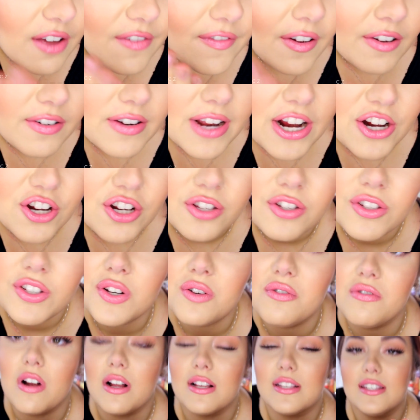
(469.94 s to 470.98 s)
of foundations
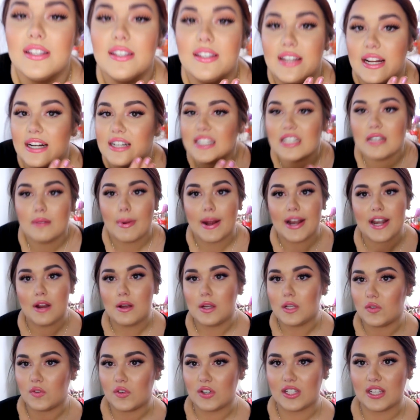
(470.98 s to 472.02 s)
do not stick to my
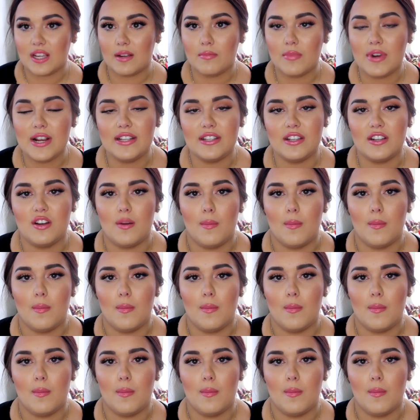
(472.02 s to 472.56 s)
nose for some reason,